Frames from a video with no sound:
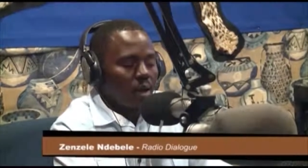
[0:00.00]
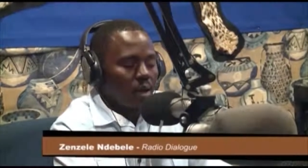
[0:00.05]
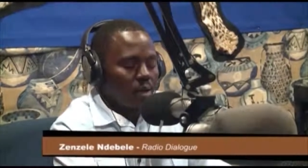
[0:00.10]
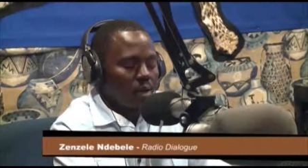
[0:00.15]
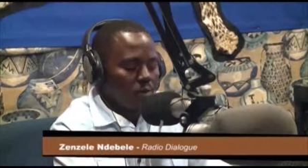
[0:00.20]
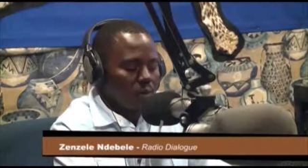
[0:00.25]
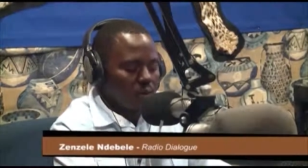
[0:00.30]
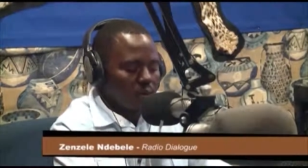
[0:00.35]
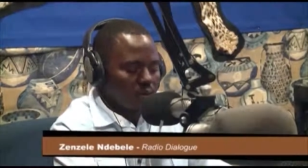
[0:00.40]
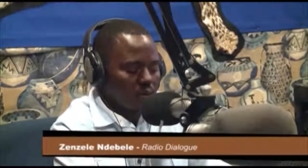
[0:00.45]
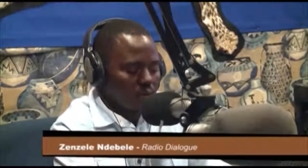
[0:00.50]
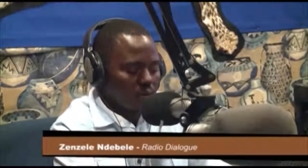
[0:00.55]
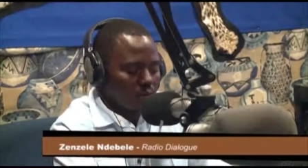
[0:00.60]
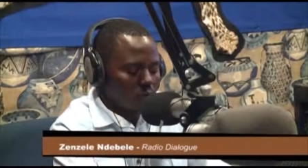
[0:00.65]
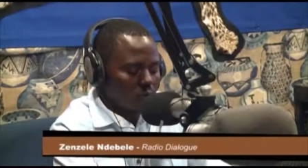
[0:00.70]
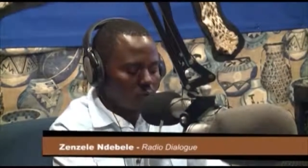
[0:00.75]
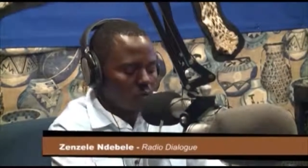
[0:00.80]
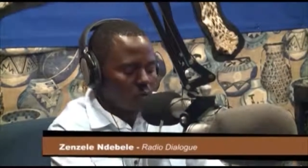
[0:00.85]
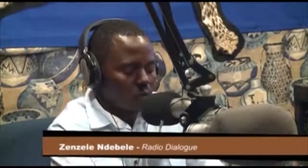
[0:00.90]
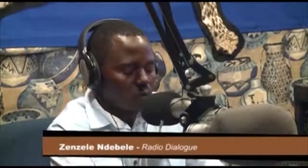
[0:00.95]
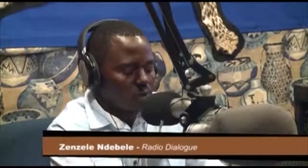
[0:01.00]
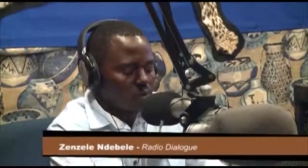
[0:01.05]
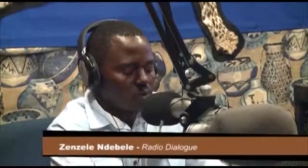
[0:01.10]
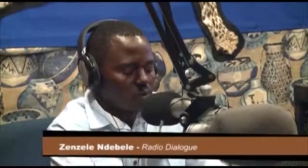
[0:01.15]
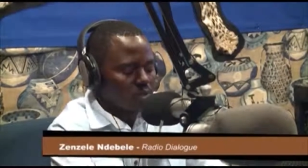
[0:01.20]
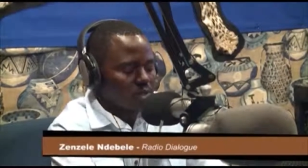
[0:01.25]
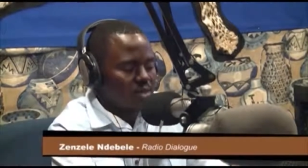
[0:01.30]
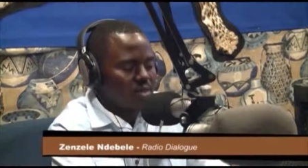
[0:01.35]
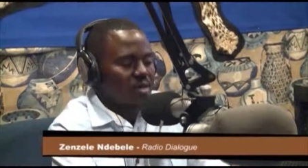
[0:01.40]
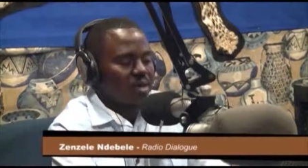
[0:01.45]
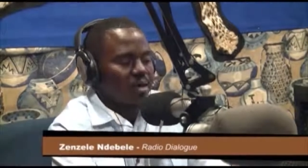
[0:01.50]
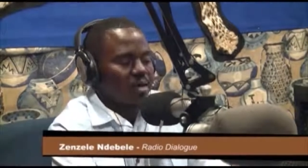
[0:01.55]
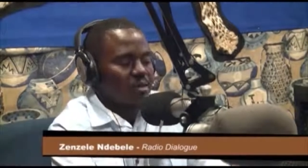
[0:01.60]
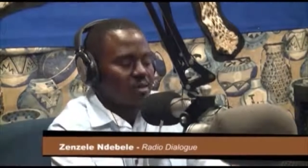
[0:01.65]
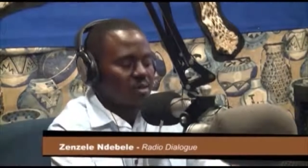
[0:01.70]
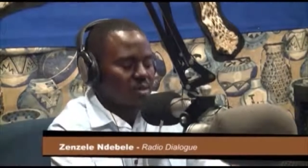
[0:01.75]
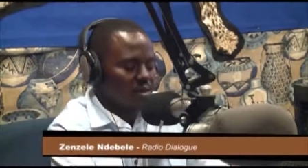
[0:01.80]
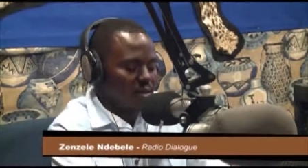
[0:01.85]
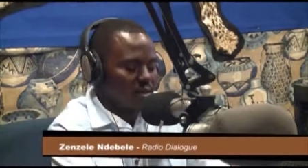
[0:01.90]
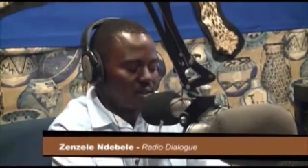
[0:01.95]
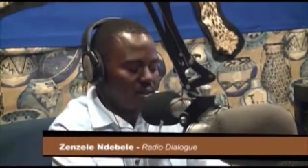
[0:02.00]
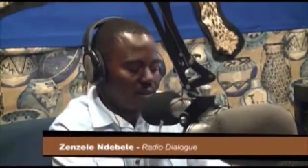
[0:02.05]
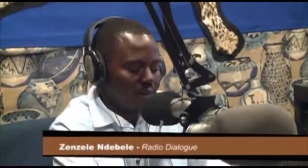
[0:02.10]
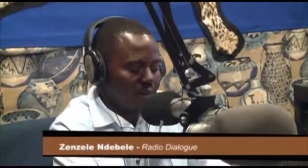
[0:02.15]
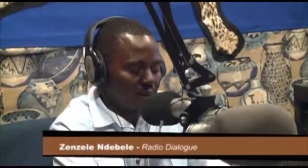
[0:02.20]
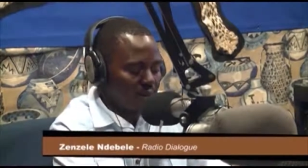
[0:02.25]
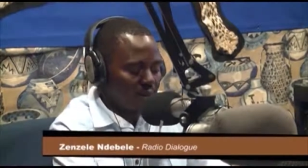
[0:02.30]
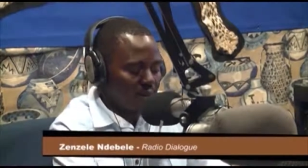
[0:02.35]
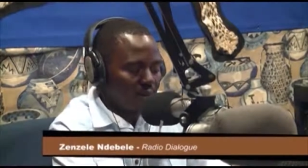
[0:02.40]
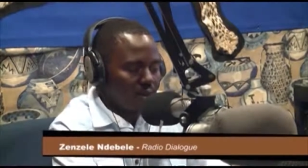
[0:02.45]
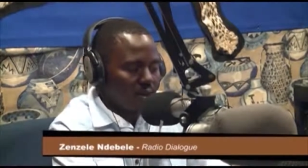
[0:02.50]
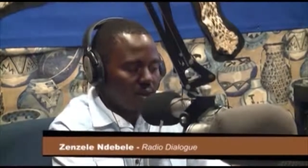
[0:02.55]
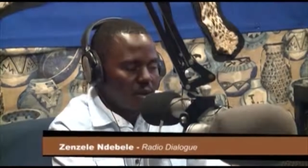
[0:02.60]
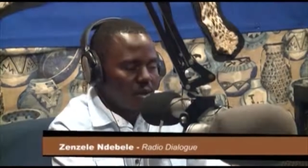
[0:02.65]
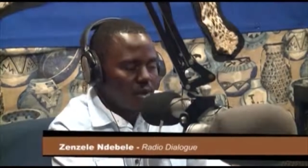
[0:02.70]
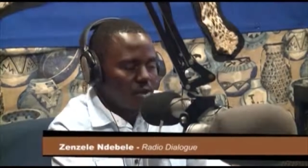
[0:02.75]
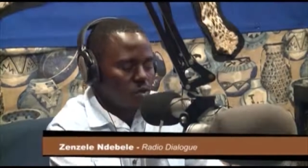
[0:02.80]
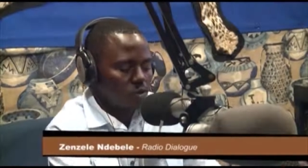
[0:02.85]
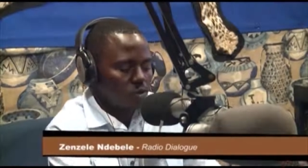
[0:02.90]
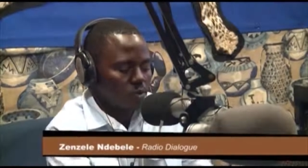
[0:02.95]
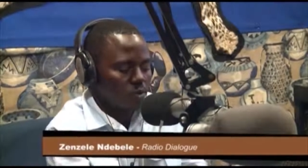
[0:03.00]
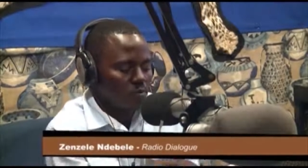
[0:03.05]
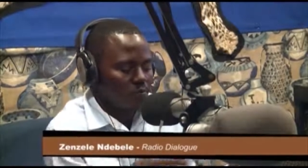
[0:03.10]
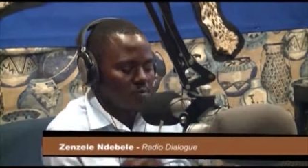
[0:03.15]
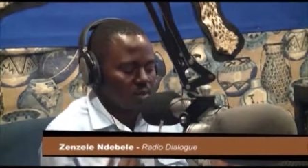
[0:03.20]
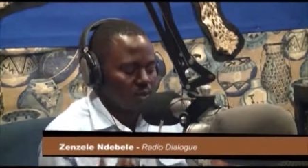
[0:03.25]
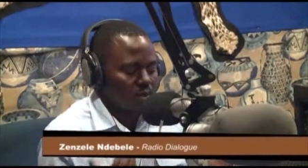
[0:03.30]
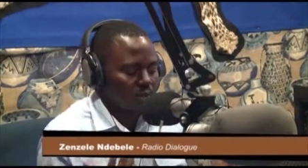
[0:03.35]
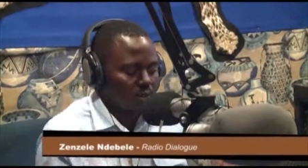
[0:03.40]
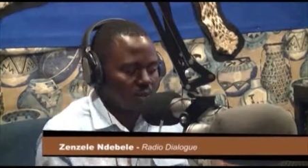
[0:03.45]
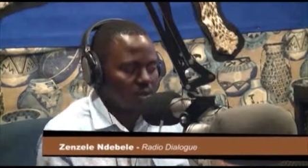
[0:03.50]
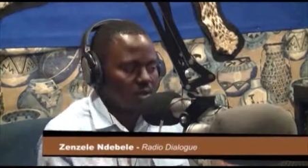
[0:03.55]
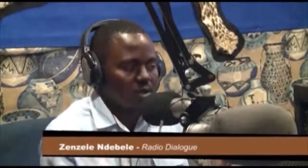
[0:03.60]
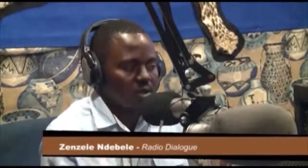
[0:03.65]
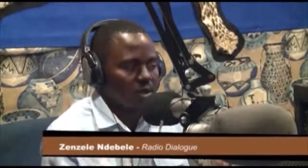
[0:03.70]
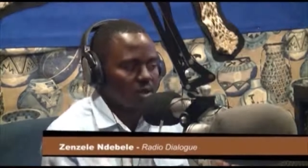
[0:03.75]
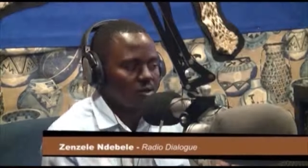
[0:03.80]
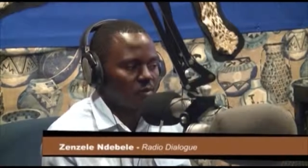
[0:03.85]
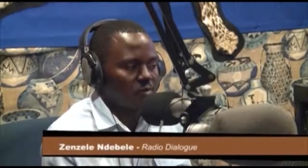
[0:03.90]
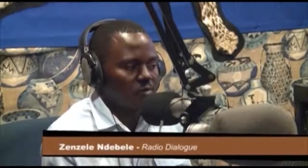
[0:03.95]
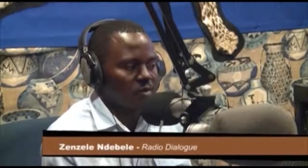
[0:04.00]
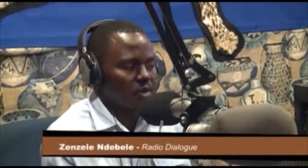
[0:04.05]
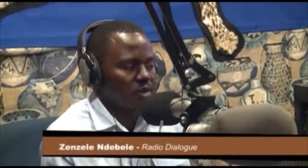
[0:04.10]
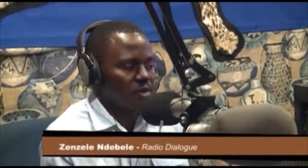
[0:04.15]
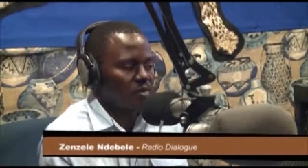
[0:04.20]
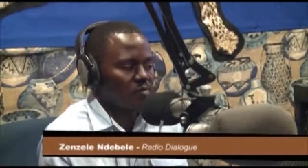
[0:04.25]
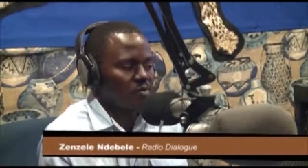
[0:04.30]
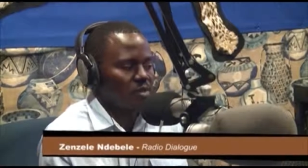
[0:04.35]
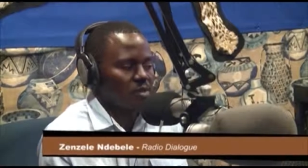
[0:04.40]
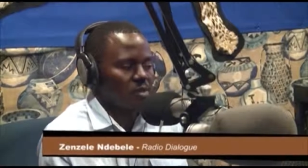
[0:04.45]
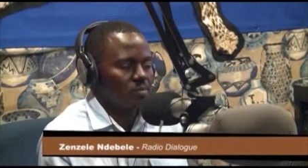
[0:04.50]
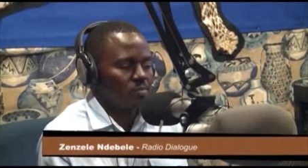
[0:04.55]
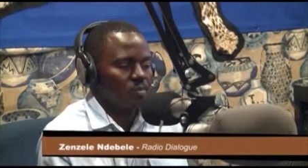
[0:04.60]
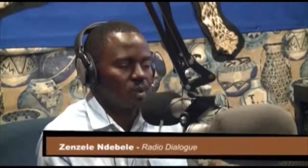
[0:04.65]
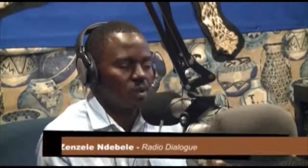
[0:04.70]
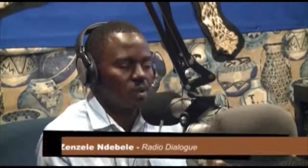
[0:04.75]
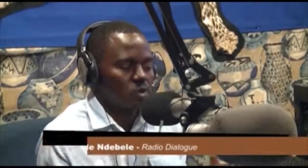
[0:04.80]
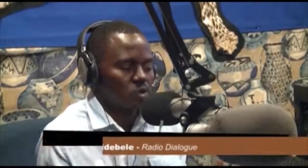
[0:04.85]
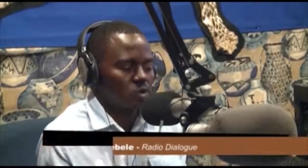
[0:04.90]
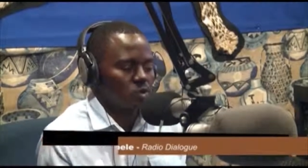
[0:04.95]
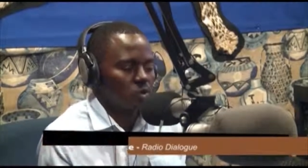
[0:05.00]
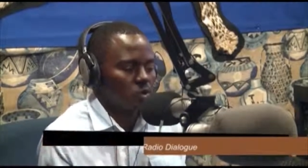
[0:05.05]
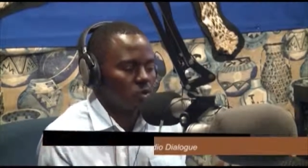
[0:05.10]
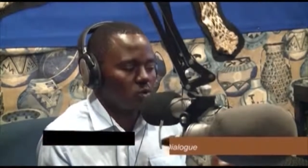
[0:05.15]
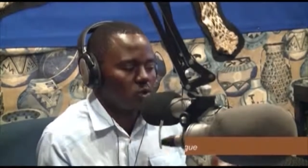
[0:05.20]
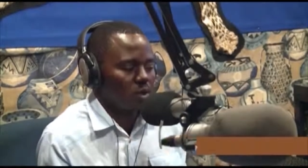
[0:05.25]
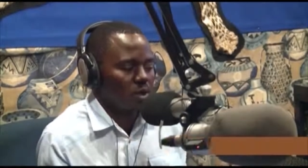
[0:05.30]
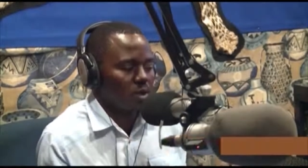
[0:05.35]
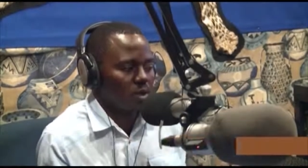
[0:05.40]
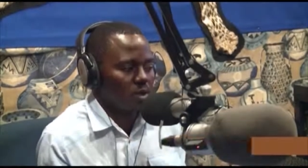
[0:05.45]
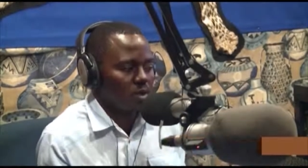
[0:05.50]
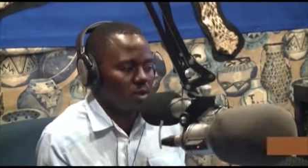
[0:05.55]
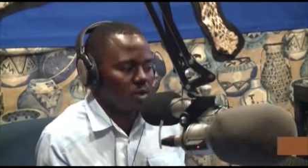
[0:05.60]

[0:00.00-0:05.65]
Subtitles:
And we are then also going to discuss the issue of the 16 days of activism, but also looking at